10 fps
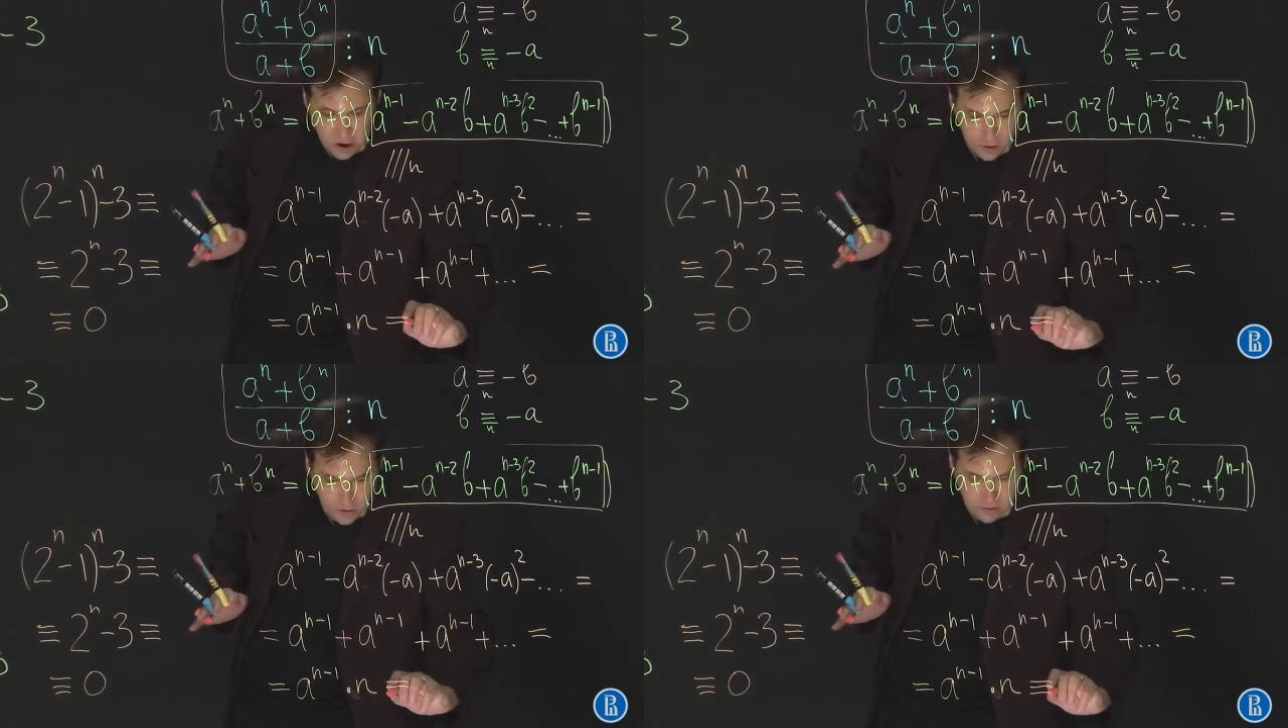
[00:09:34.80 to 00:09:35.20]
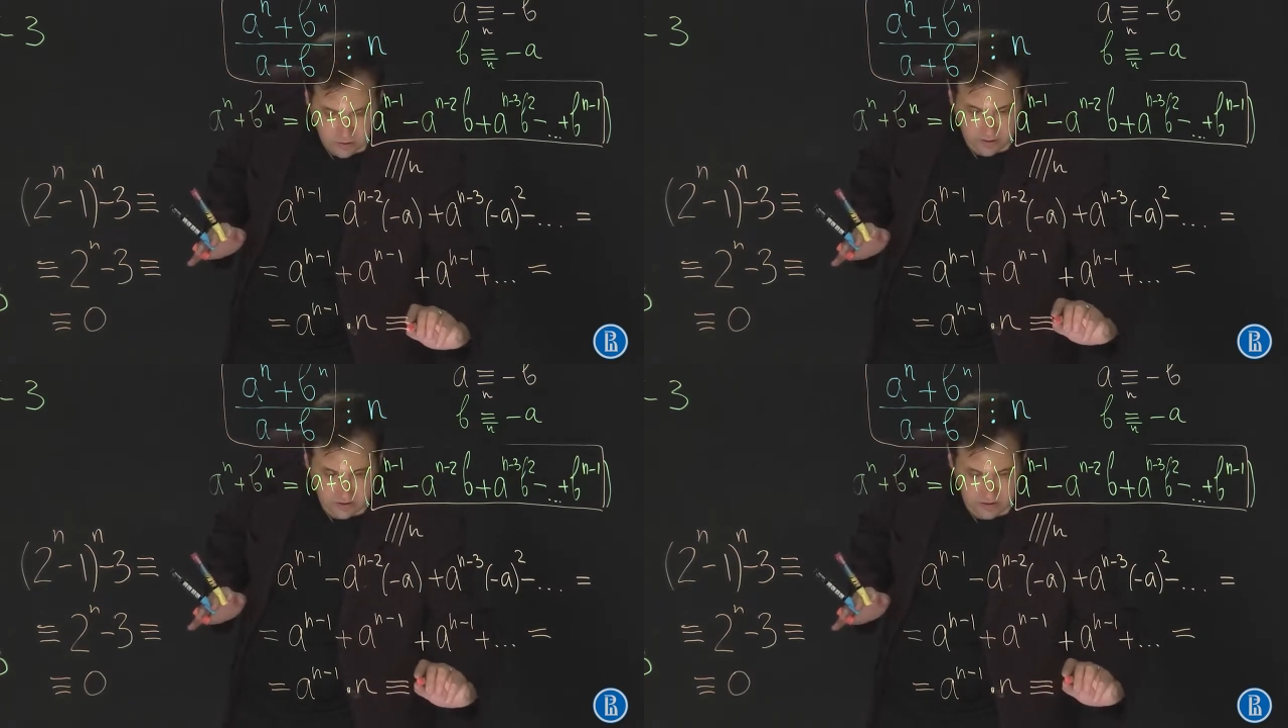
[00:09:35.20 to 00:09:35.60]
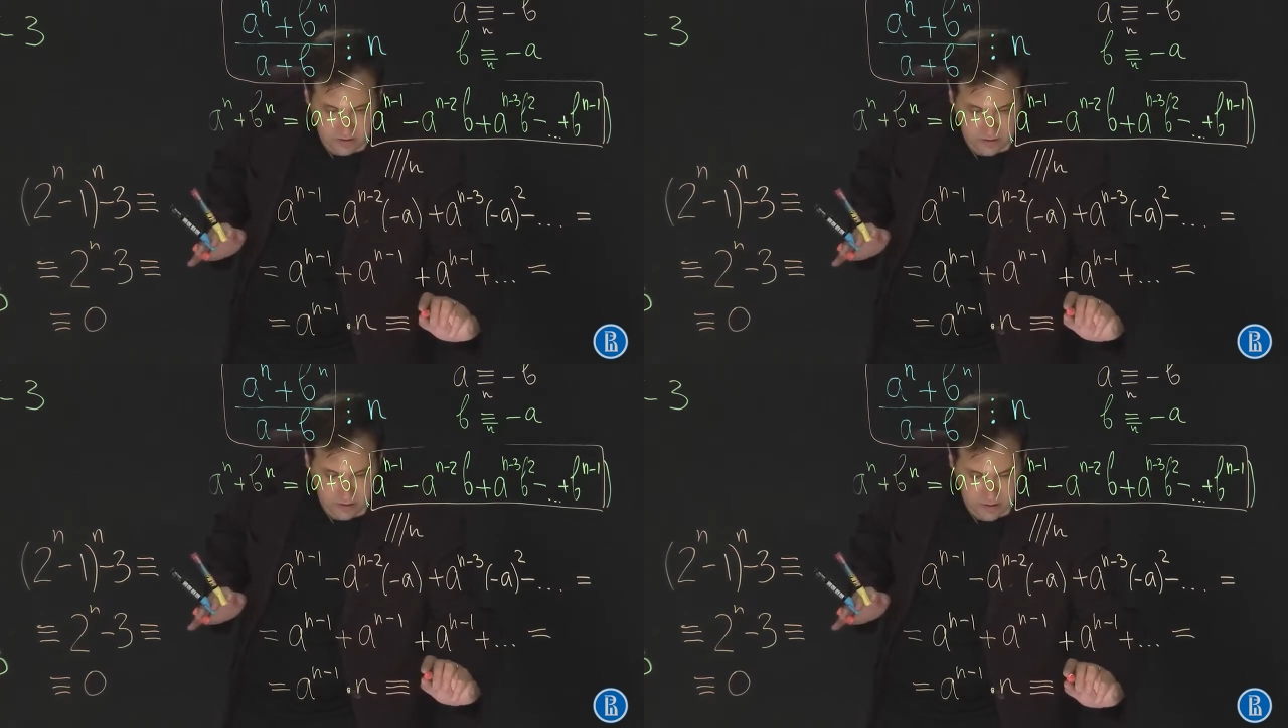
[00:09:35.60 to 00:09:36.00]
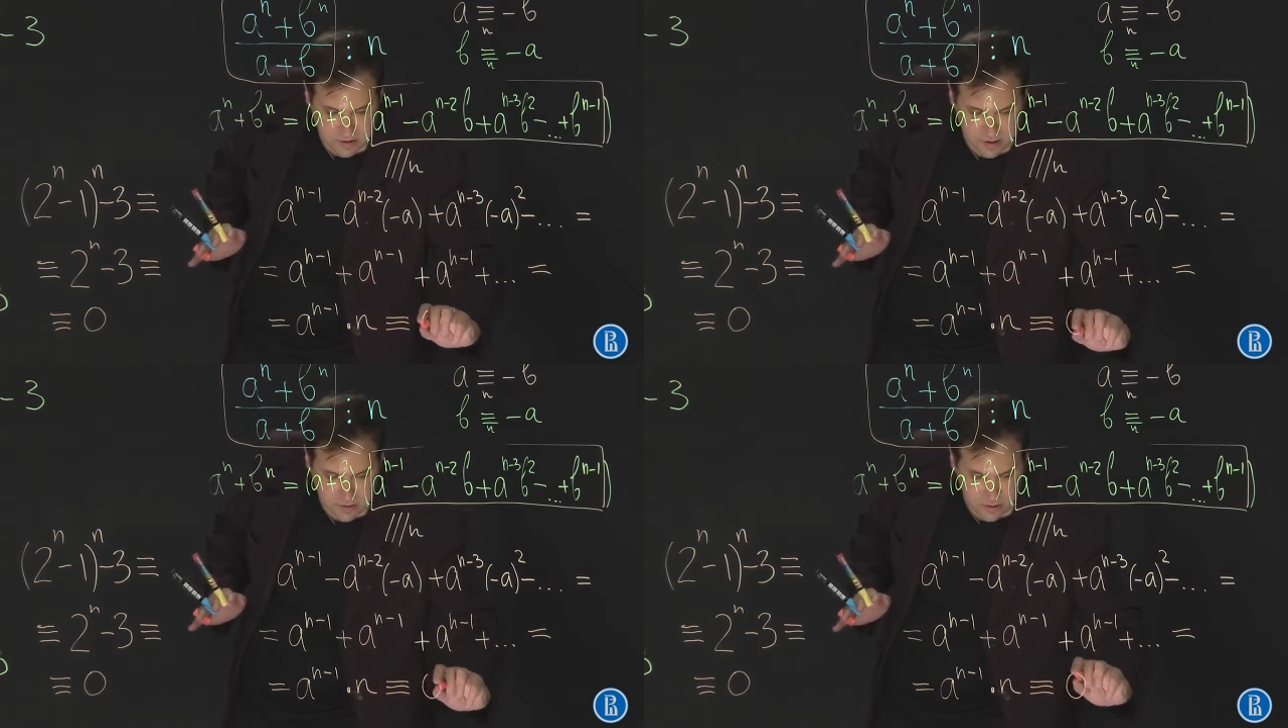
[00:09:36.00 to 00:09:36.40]
congruent to
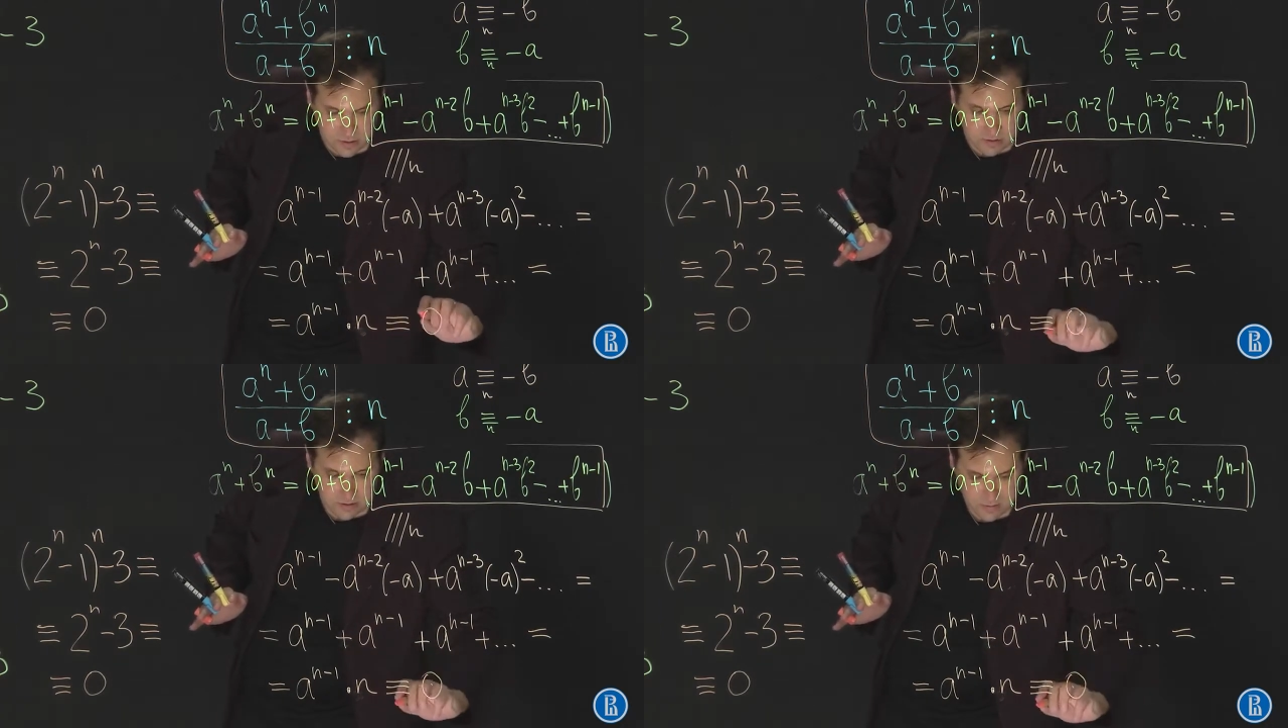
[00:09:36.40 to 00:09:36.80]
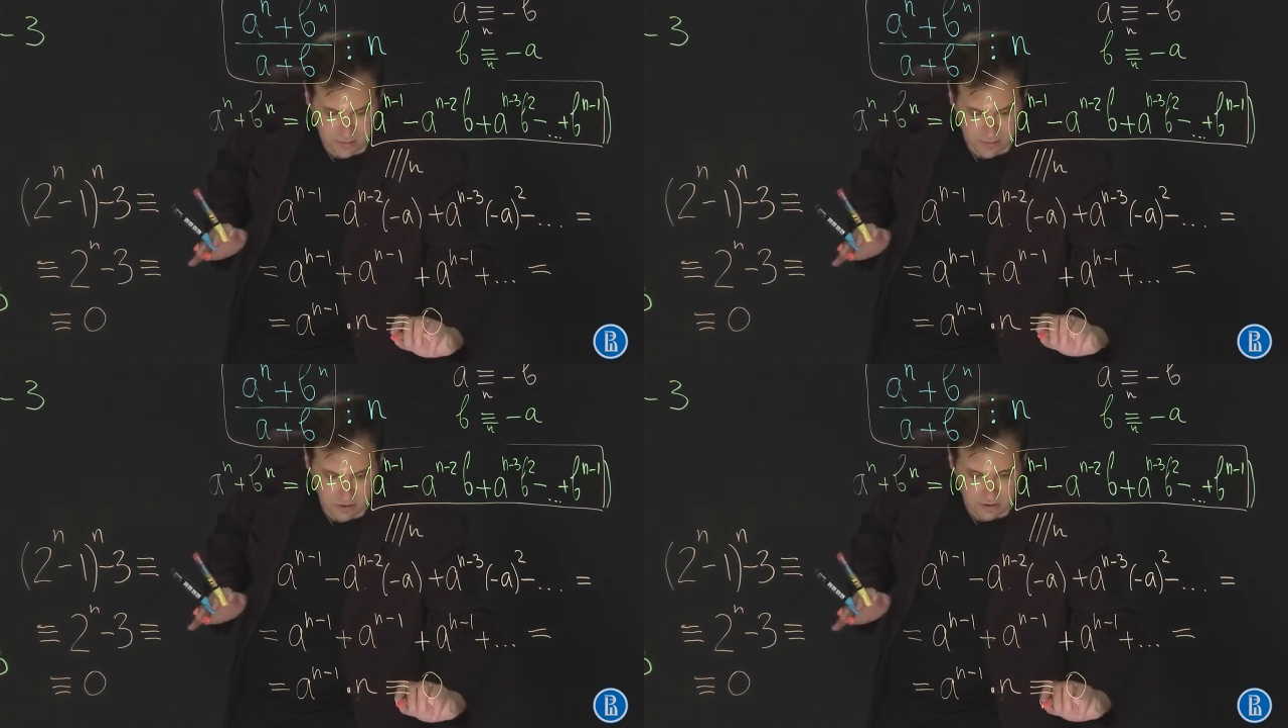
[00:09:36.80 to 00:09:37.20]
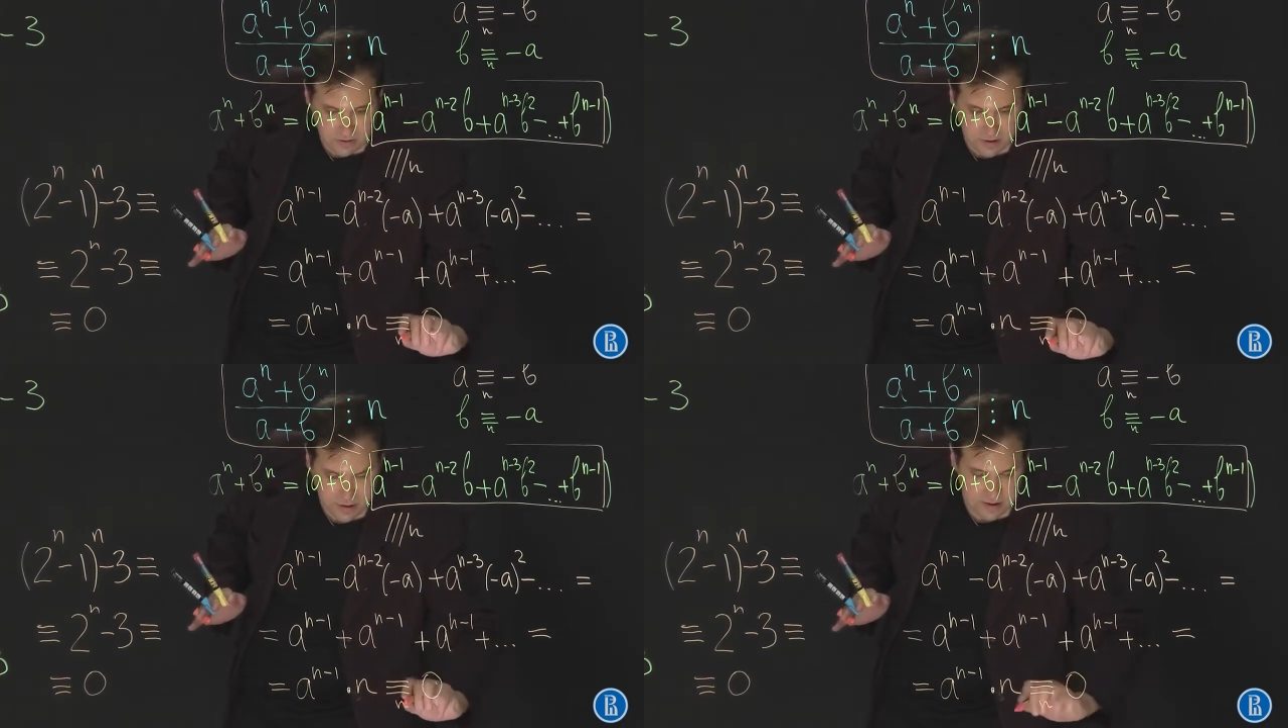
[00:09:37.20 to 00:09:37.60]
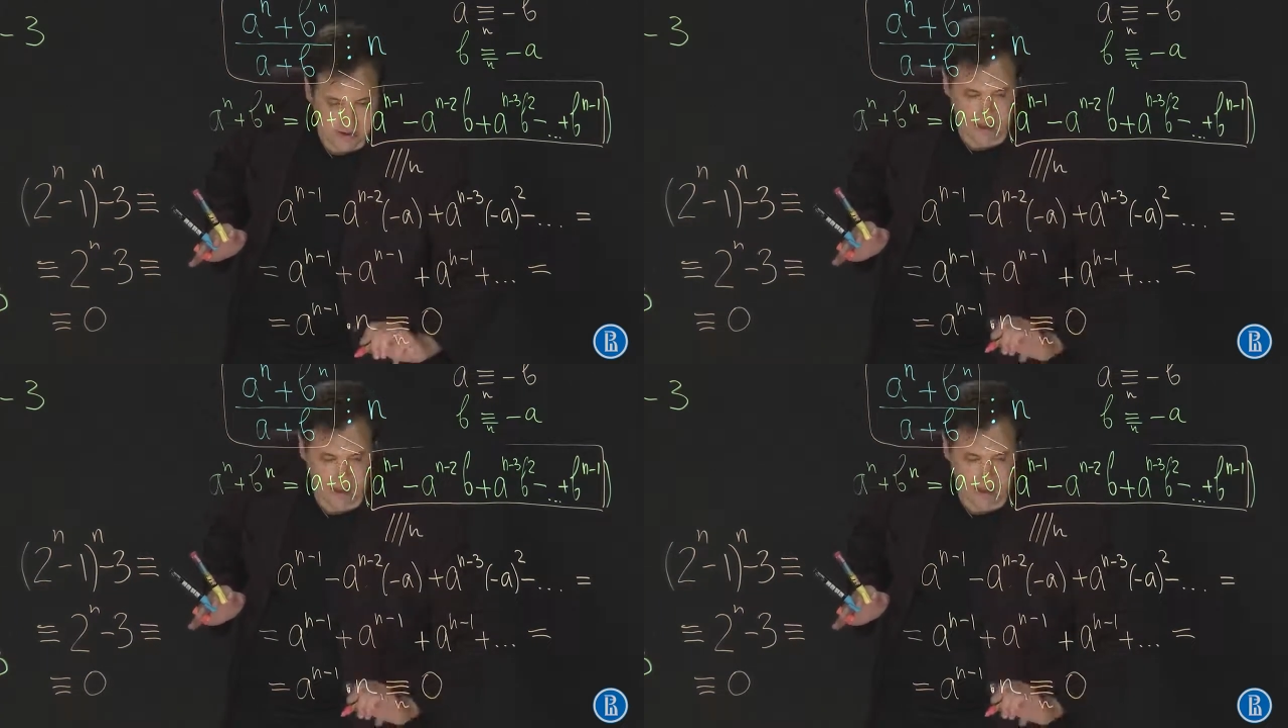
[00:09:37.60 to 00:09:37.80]
0 modulo